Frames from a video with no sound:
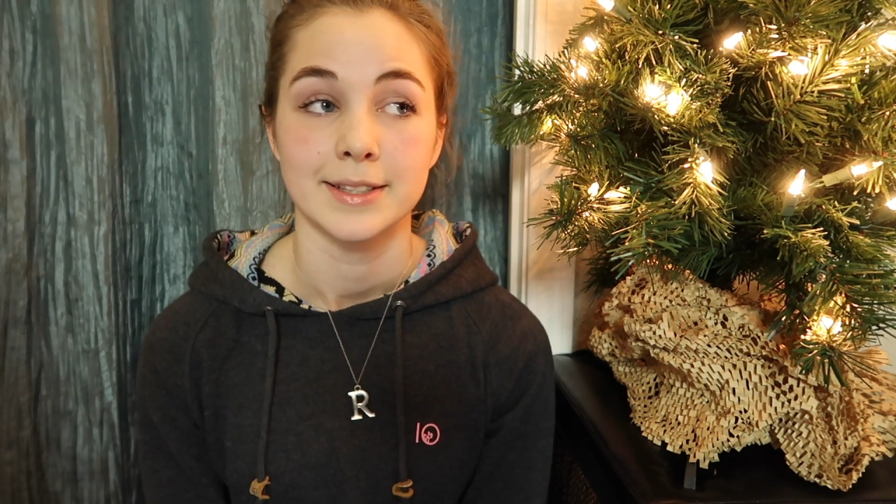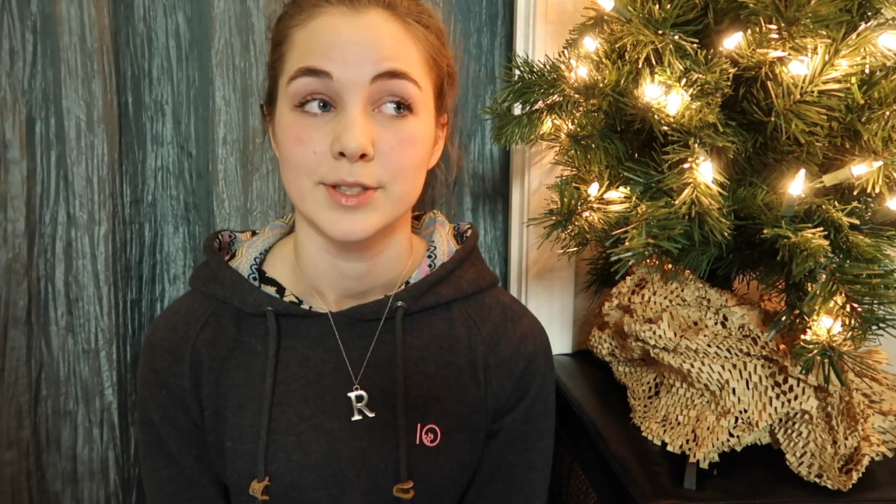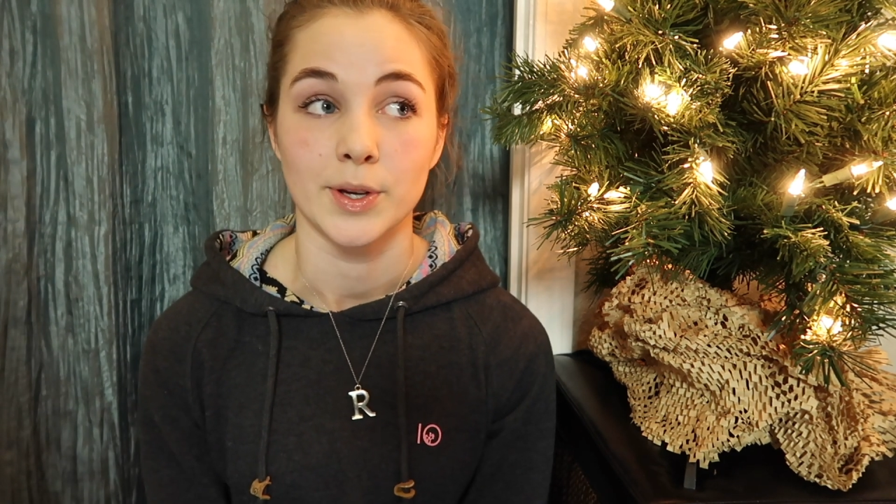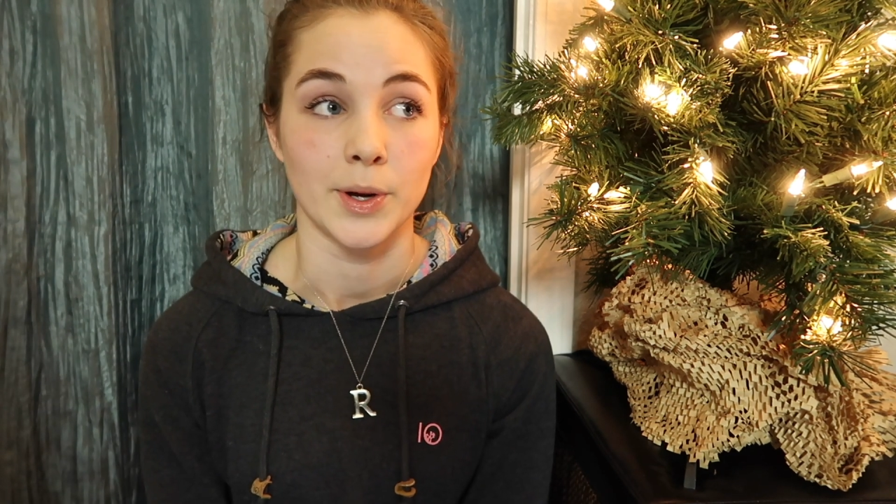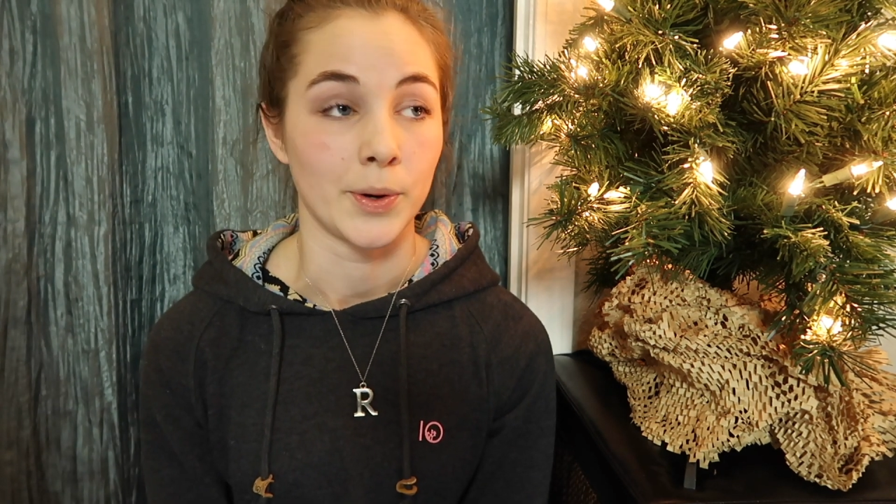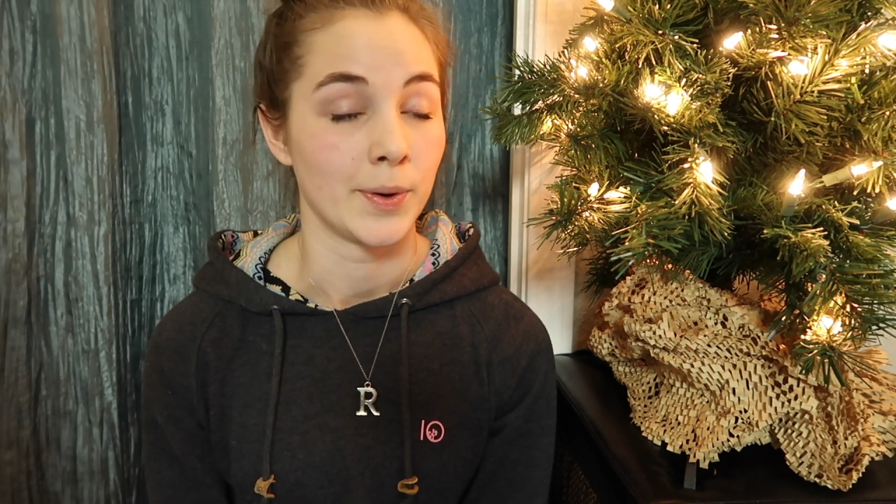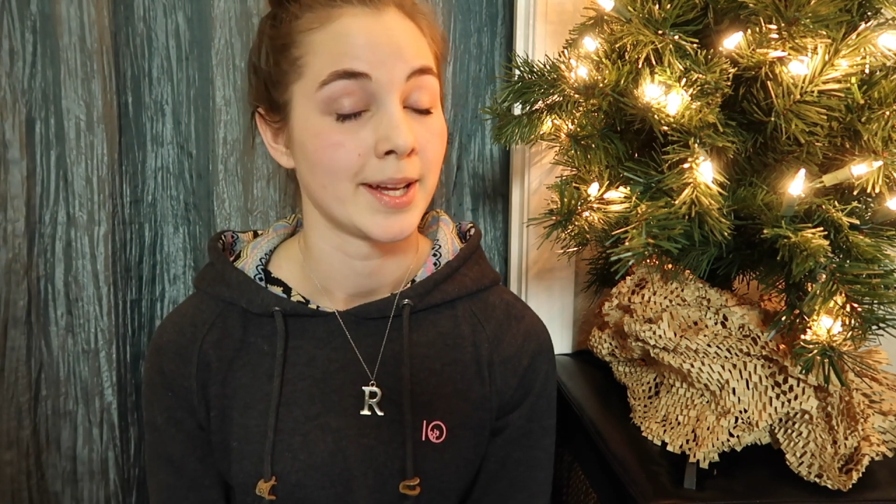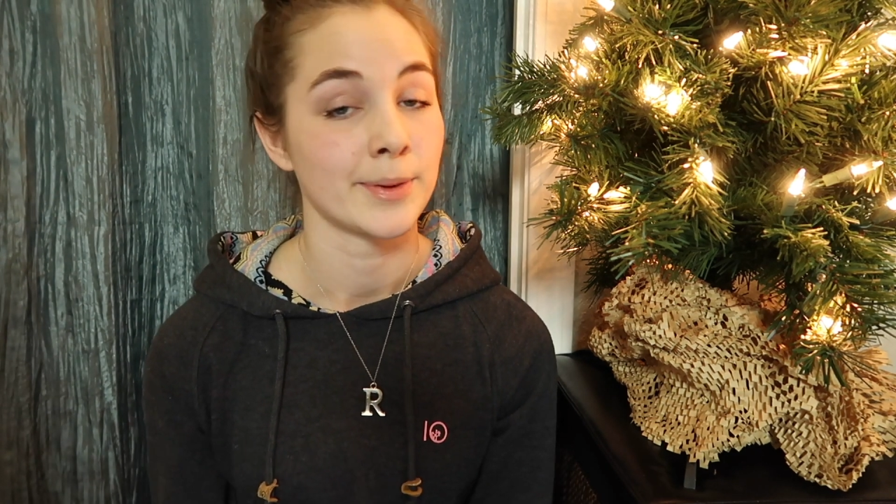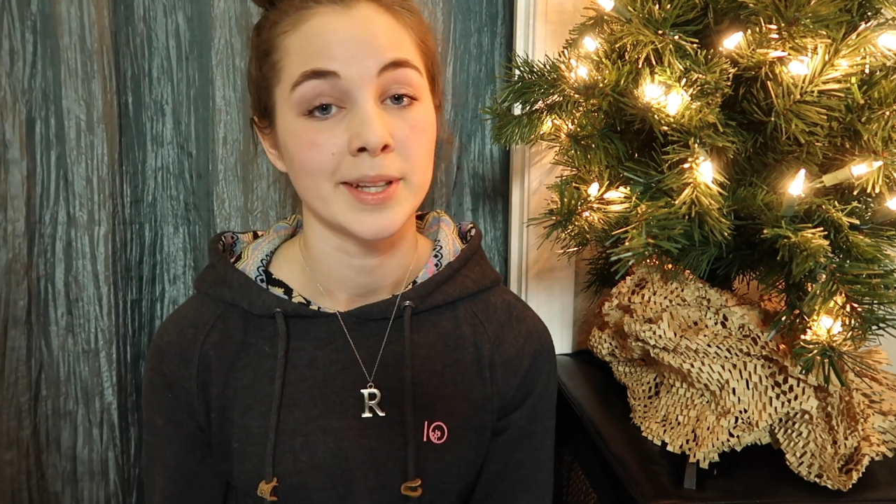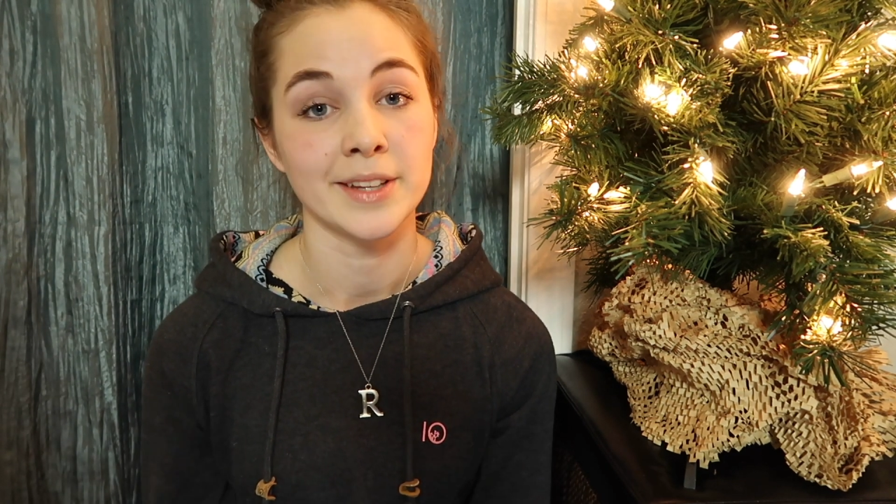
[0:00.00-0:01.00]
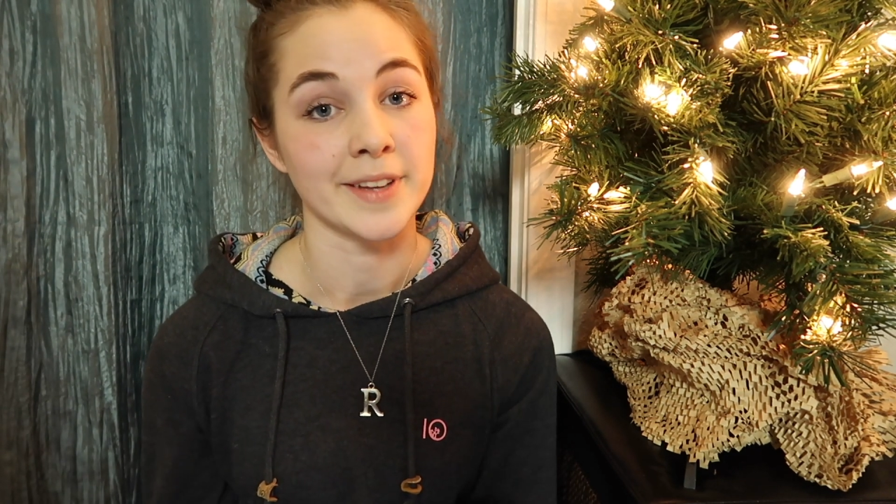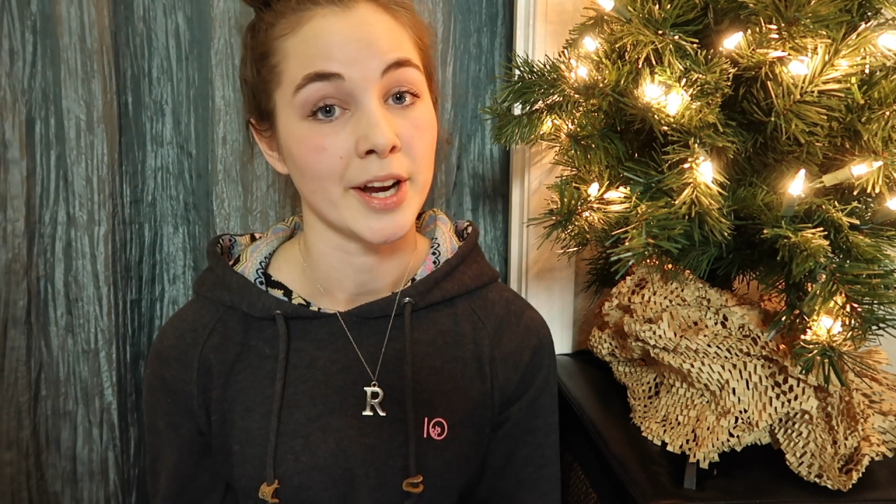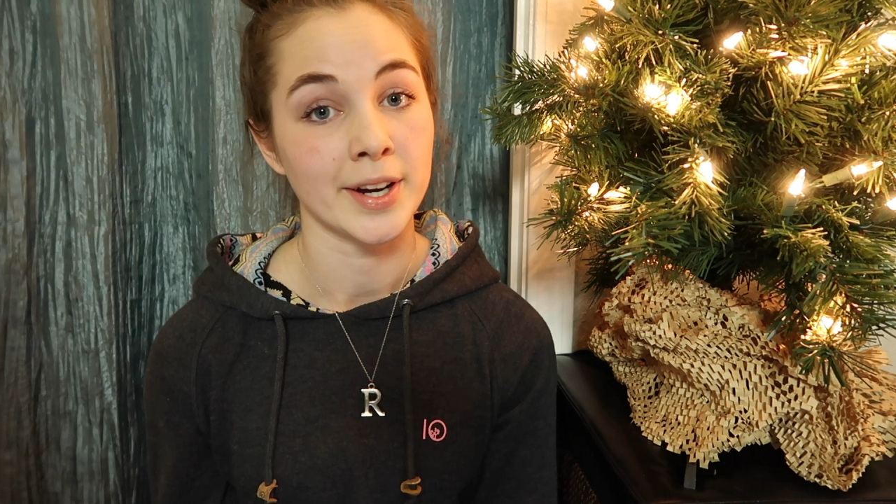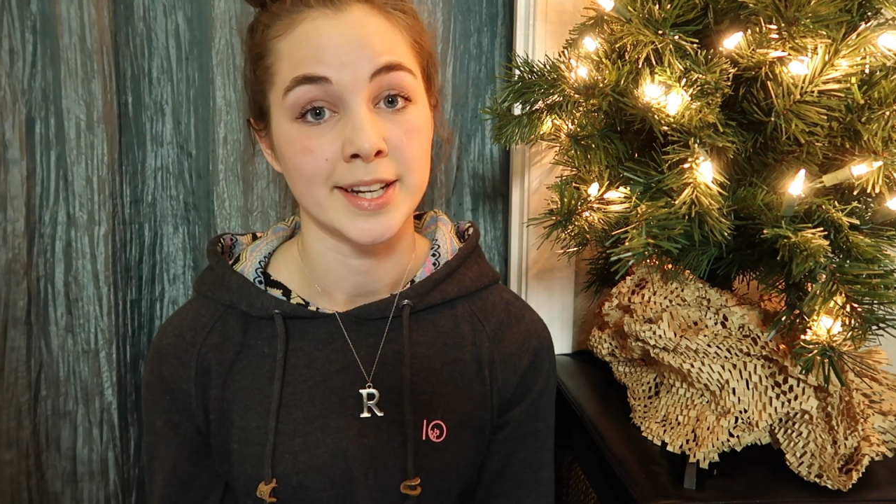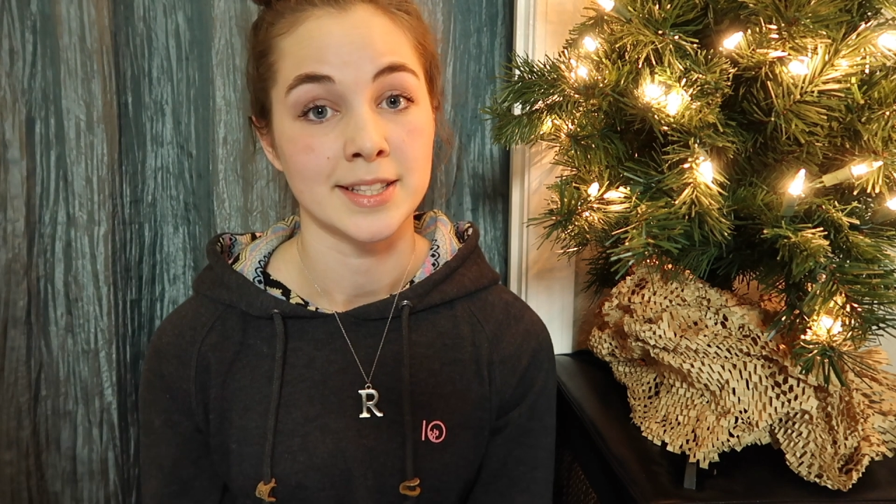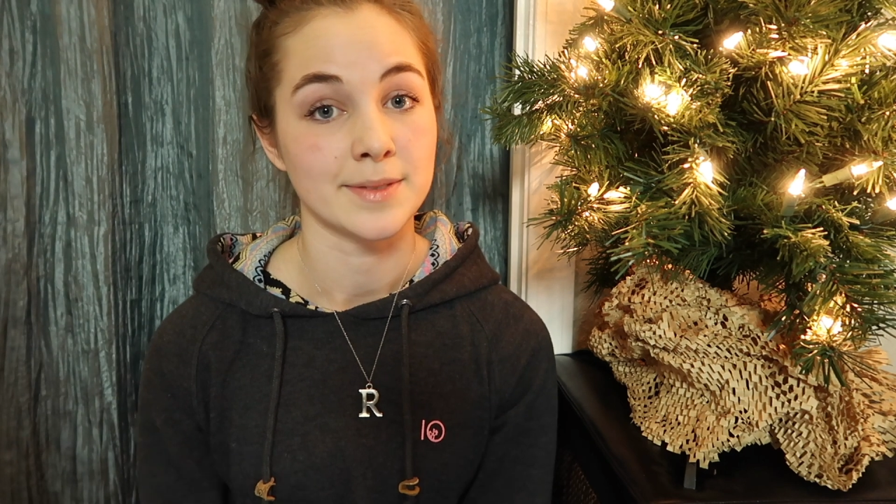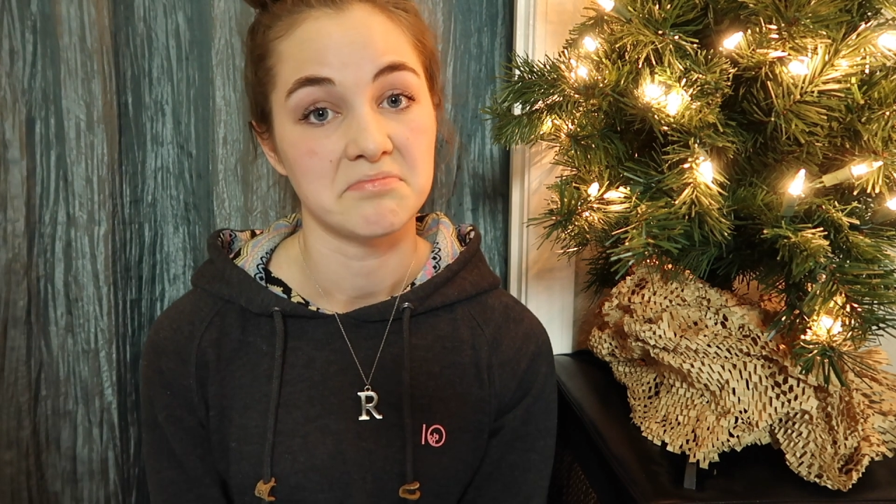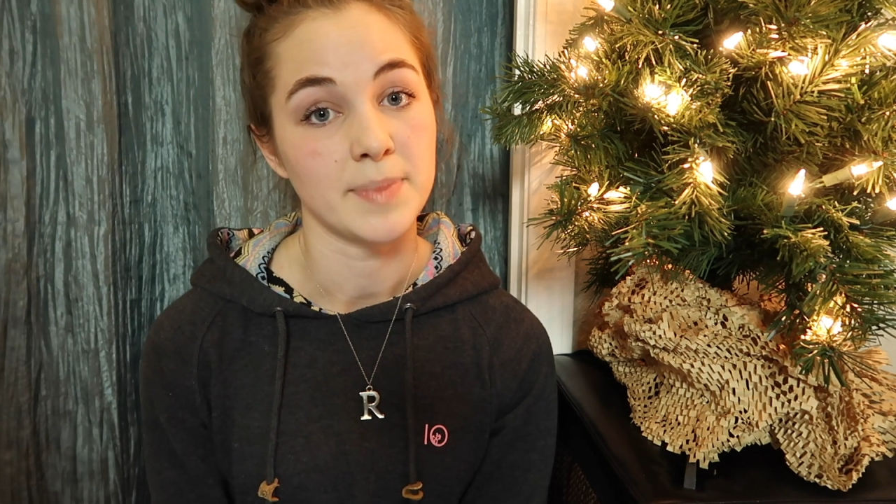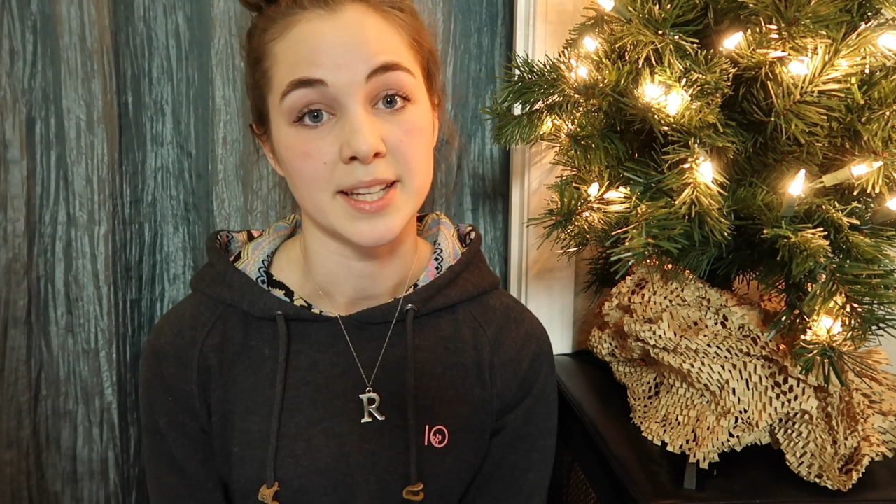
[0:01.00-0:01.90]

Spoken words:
So it really varies